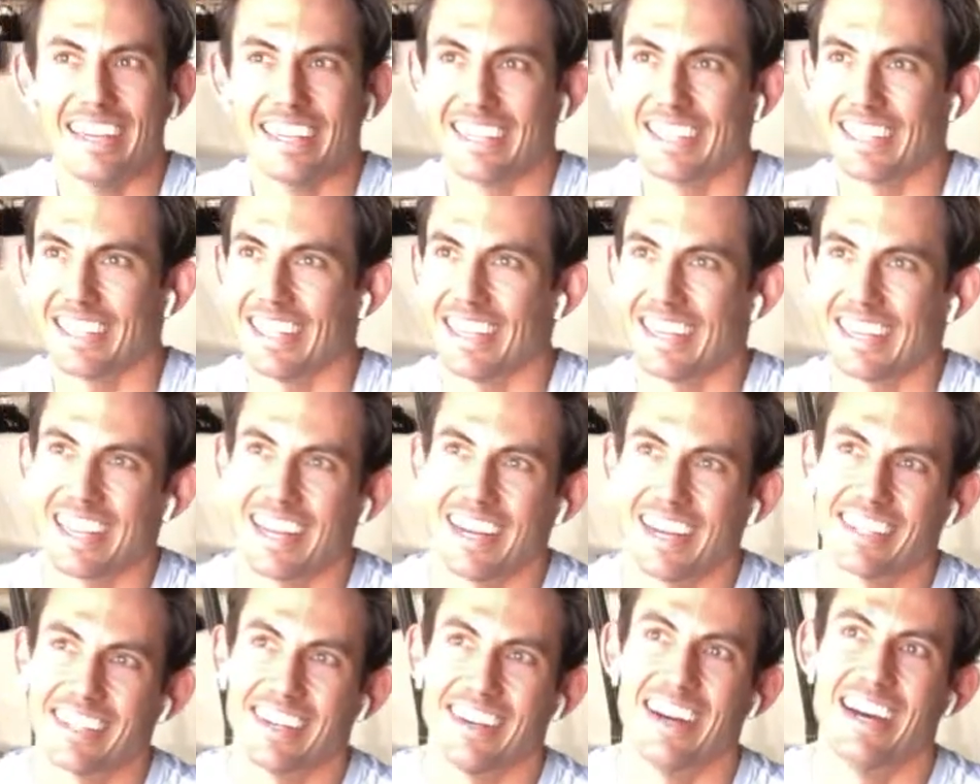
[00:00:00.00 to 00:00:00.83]
Good luck,
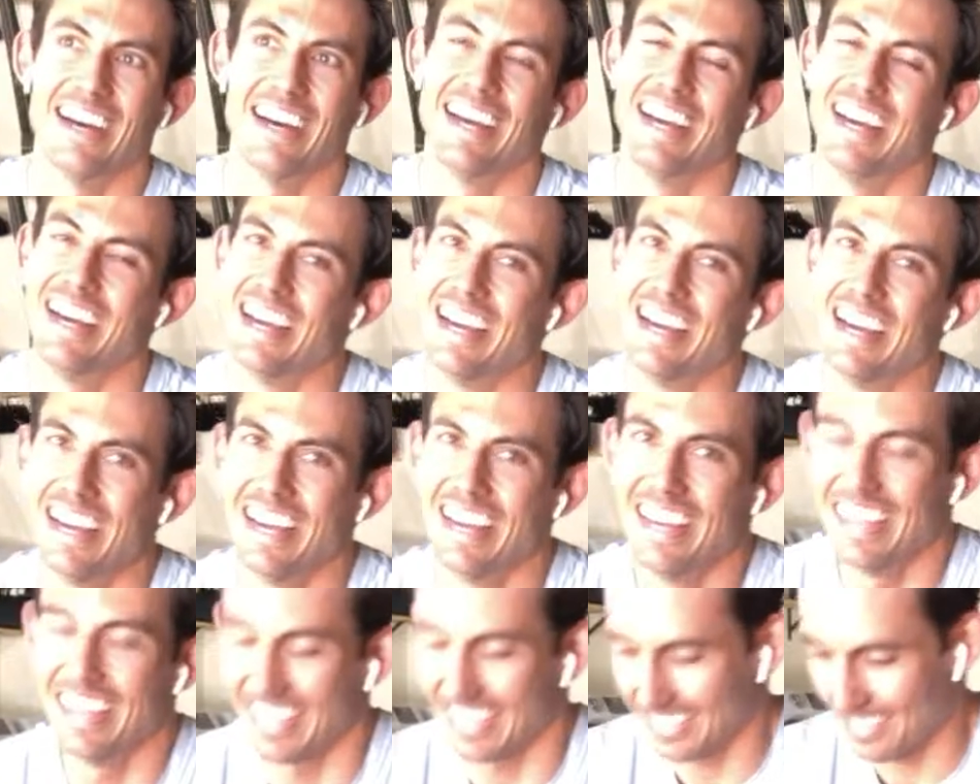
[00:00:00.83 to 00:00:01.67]
Aldo.
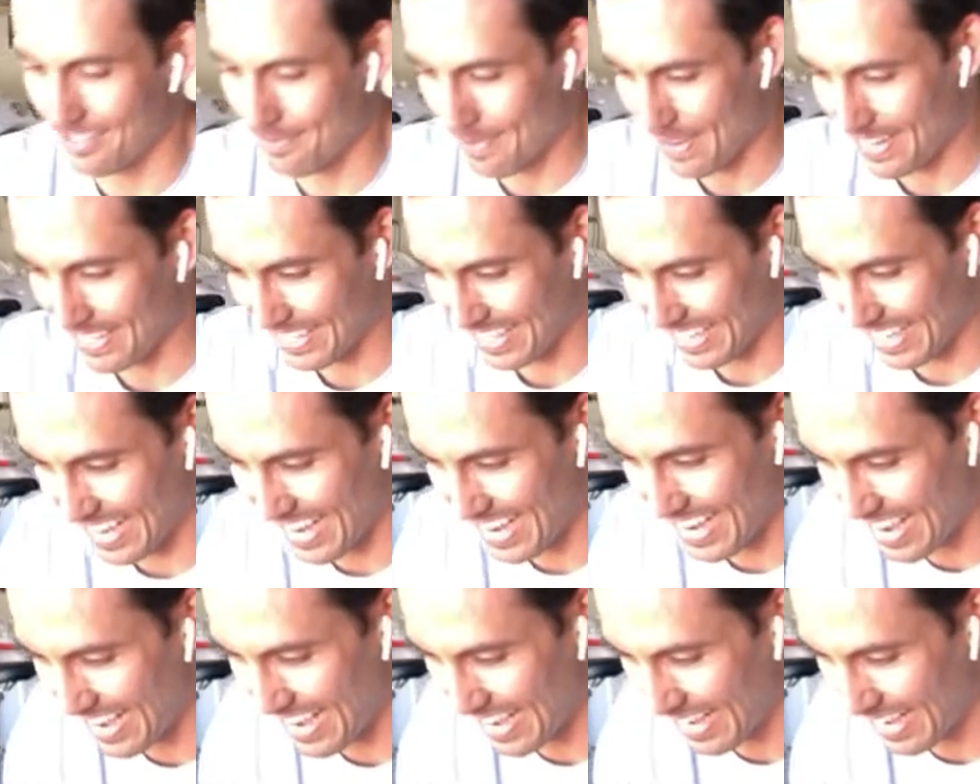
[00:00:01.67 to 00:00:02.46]
That's amazing.